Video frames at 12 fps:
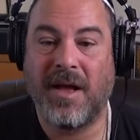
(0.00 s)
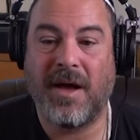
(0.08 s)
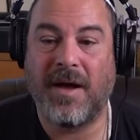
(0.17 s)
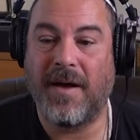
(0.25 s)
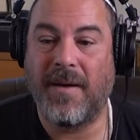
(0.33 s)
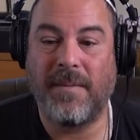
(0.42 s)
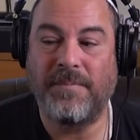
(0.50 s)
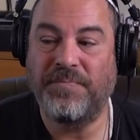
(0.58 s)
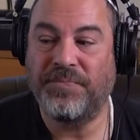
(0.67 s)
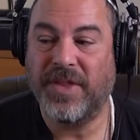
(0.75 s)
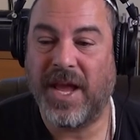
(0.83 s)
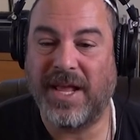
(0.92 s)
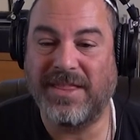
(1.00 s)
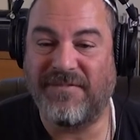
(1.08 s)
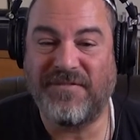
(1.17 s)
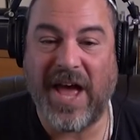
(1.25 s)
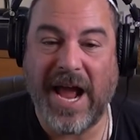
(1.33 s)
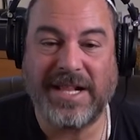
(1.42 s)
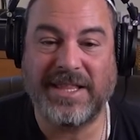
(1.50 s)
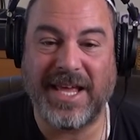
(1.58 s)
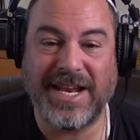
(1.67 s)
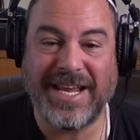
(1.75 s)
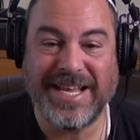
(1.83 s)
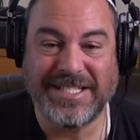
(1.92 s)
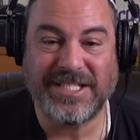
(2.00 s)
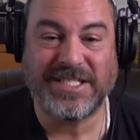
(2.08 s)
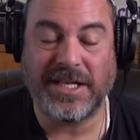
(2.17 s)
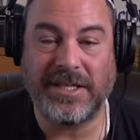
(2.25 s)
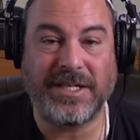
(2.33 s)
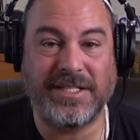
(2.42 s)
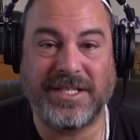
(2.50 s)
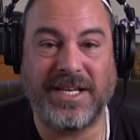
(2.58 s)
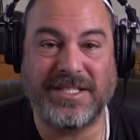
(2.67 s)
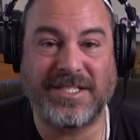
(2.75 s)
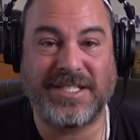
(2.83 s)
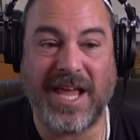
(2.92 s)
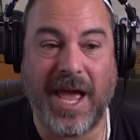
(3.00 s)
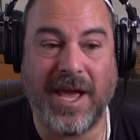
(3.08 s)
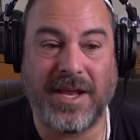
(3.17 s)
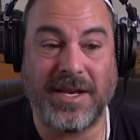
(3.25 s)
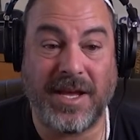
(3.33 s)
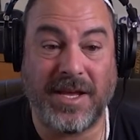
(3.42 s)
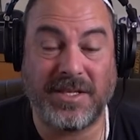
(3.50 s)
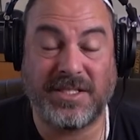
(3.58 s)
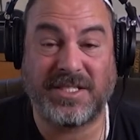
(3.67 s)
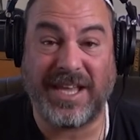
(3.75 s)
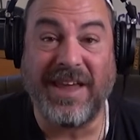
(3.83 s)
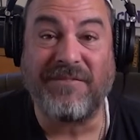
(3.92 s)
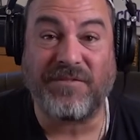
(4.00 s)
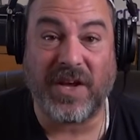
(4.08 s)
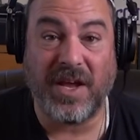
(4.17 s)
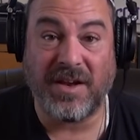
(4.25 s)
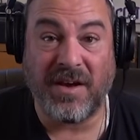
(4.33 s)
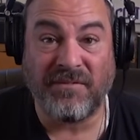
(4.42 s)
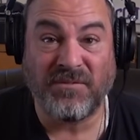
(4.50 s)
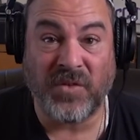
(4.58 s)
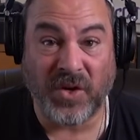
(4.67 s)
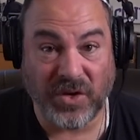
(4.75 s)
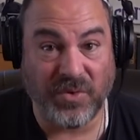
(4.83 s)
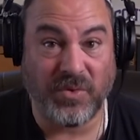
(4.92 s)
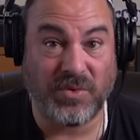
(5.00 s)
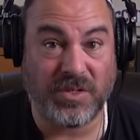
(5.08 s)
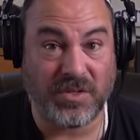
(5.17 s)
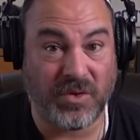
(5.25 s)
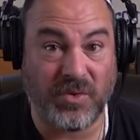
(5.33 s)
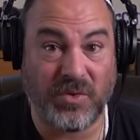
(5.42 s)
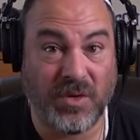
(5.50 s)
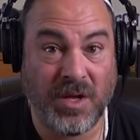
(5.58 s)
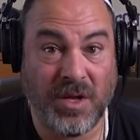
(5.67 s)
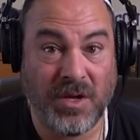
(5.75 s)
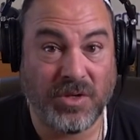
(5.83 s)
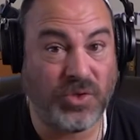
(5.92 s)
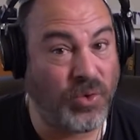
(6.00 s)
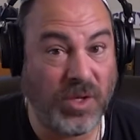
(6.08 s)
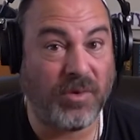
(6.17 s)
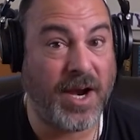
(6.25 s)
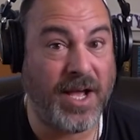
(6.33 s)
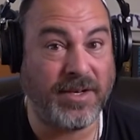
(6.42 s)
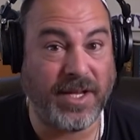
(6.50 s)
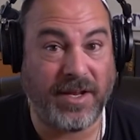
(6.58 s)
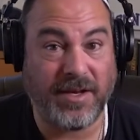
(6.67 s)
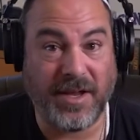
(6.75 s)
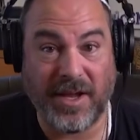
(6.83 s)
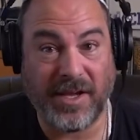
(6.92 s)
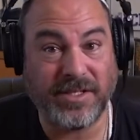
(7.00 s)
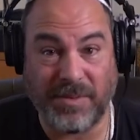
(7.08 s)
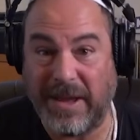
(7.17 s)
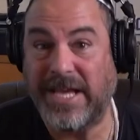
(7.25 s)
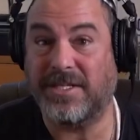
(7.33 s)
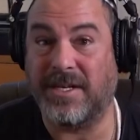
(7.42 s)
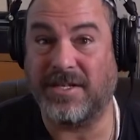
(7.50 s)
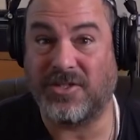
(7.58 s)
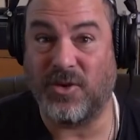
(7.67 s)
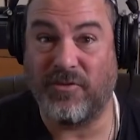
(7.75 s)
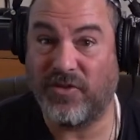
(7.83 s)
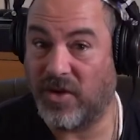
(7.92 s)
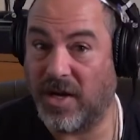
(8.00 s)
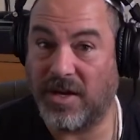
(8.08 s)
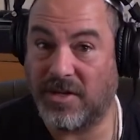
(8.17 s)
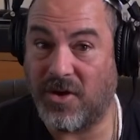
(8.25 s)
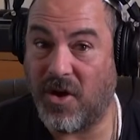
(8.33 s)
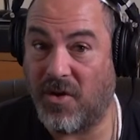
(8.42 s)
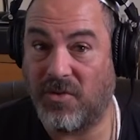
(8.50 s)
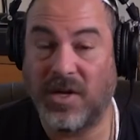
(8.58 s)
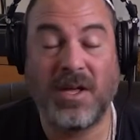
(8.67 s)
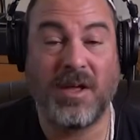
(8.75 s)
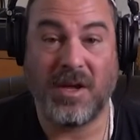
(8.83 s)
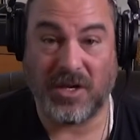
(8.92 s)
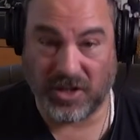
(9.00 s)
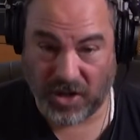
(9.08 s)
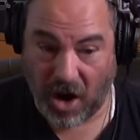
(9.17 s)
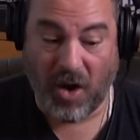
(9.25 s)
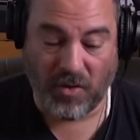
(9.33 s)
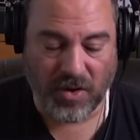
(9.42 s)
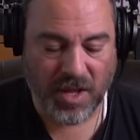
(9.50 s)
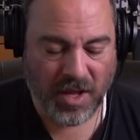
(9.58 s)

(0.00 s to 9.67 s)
And the fact that it still exists and is safe enough for you to tool around in is amazing. So if you can go, go.